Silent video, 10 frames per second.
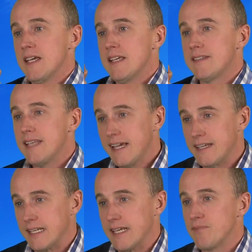
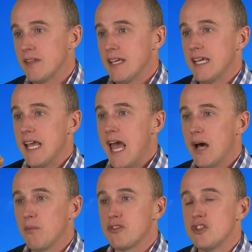Secondly, it
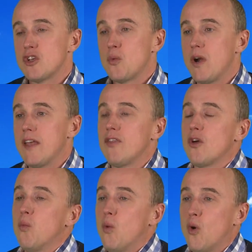helps you to win
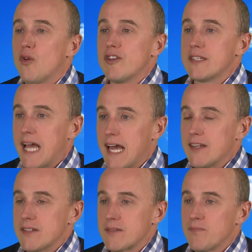the war for
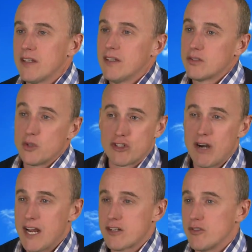talent, to
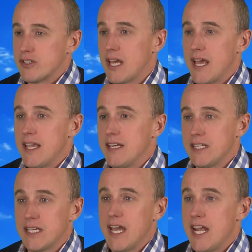attract, retain,
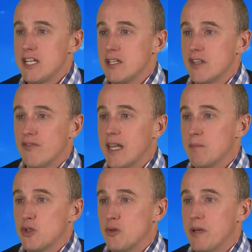engage and
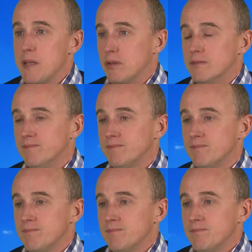develop good people.
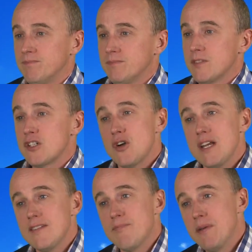
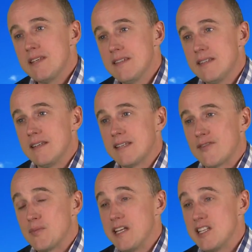Creative businesses
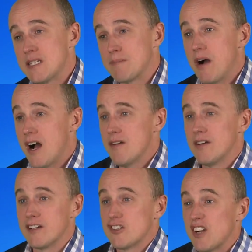have to be
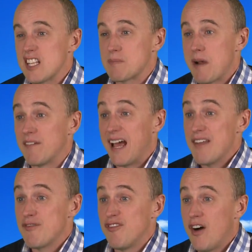inspiring, transparent
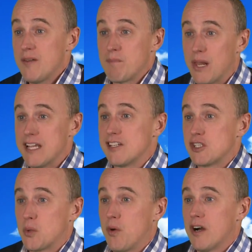and fun
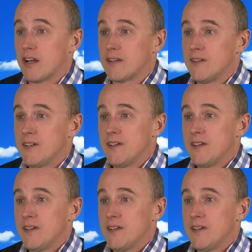places to work.